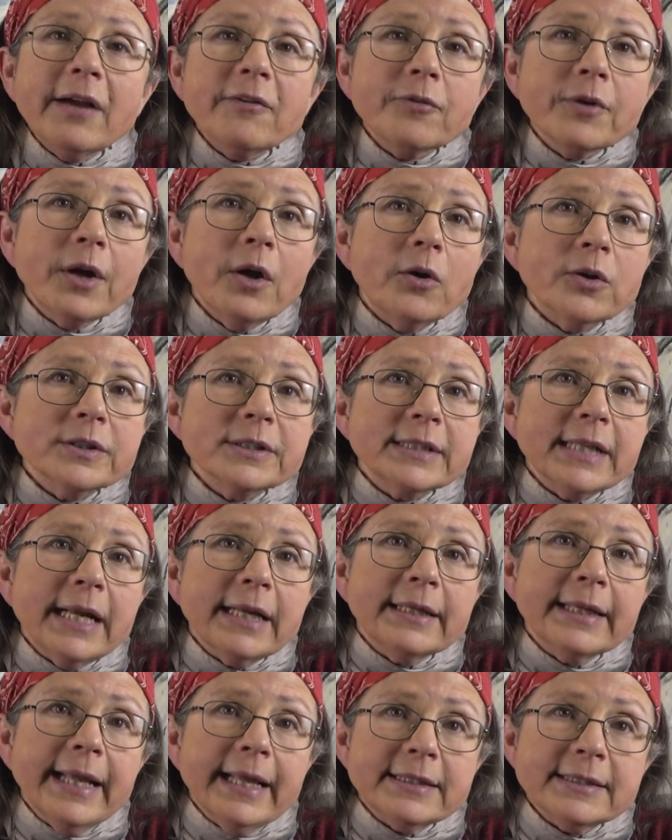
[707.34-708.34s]
Every horse
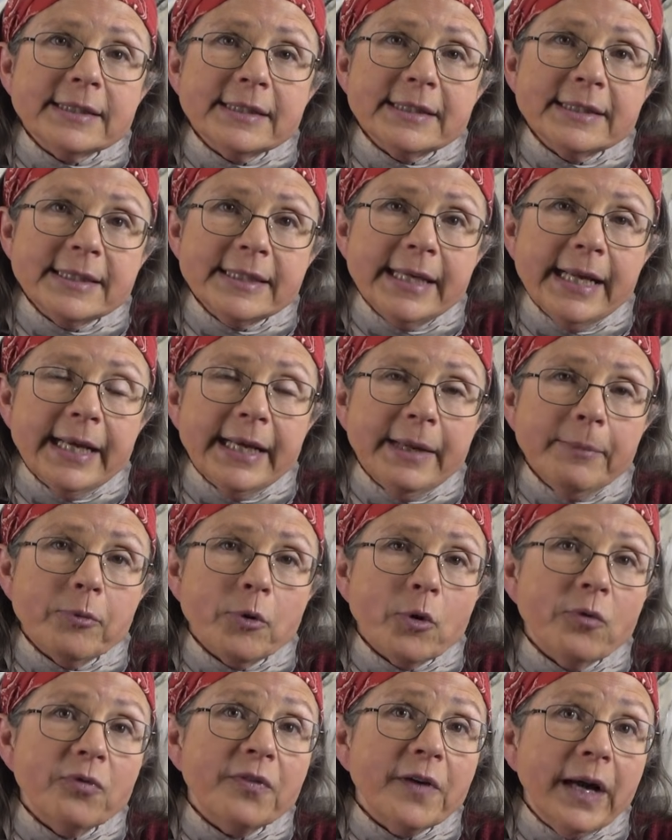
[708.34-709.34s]
that gets its DNA
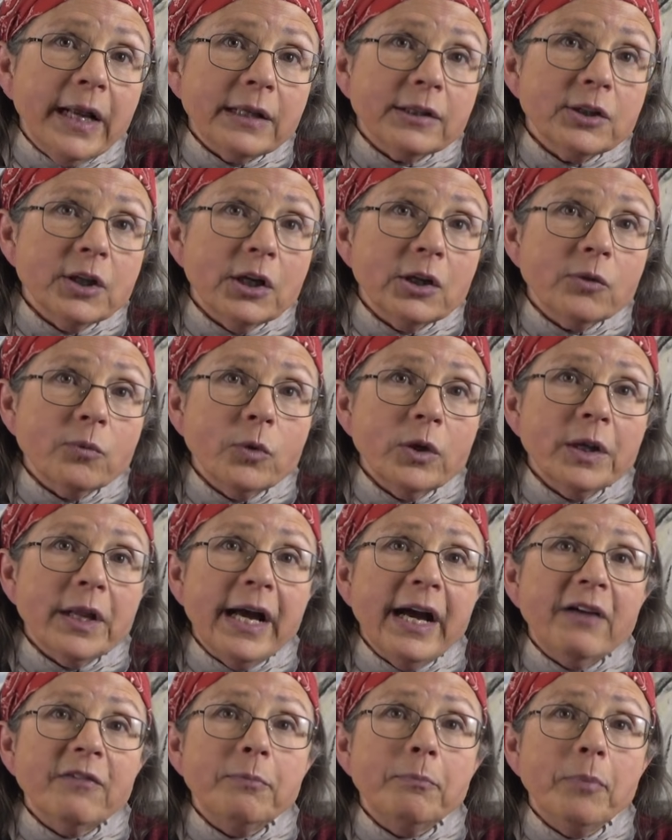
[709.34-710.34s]
profile done will
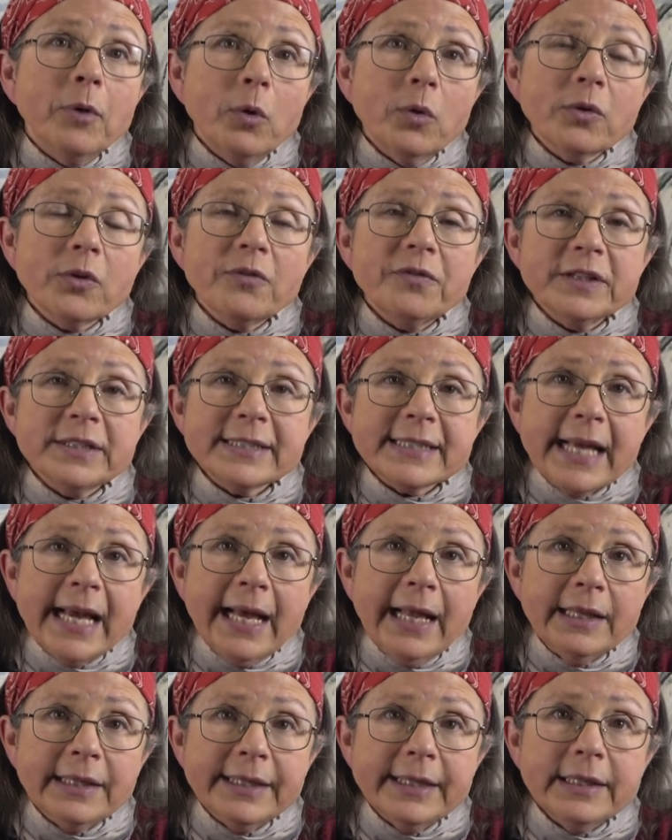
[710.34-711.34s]
have both of its
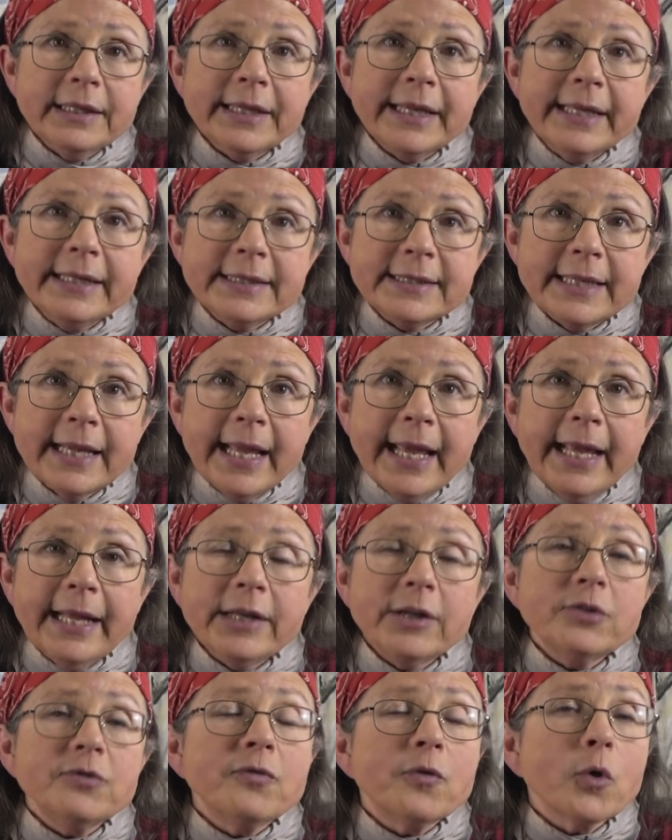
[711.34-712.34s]
allele
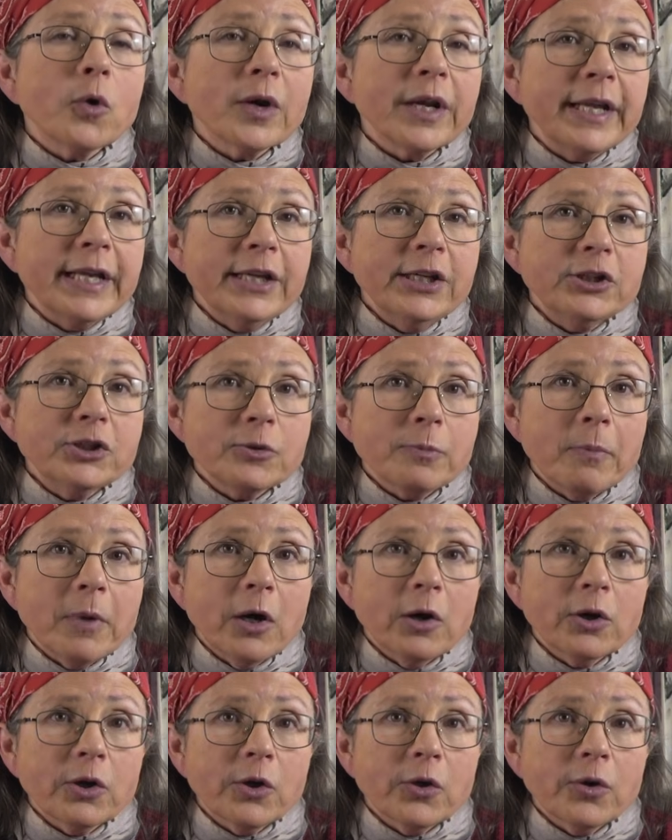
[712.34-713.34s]
indicated for each
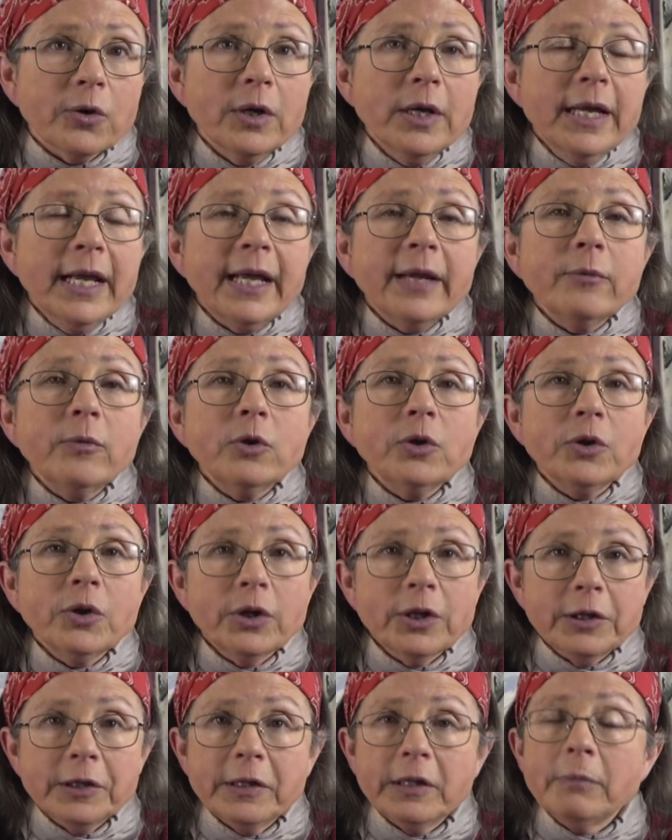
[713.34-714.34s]
marker. It will
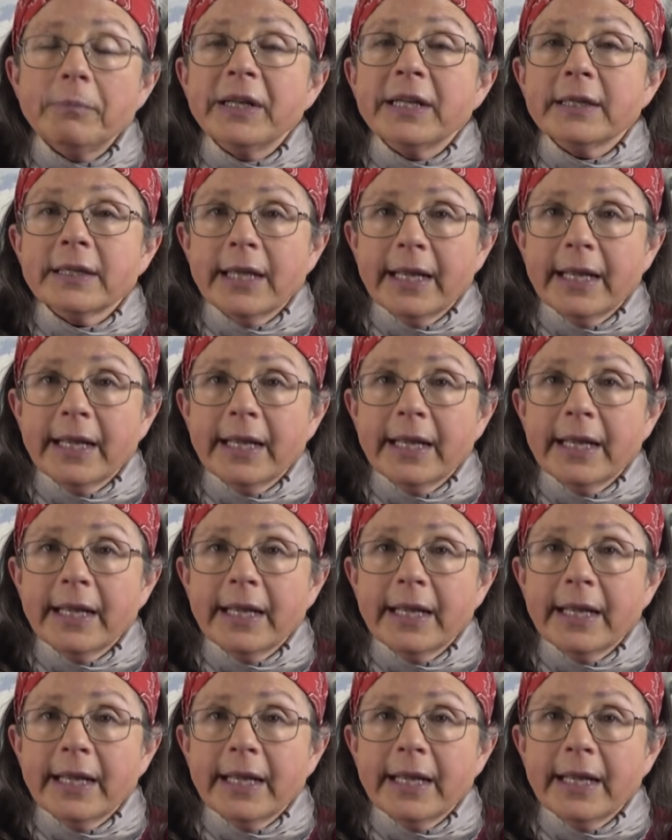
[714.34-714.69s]
look a little bit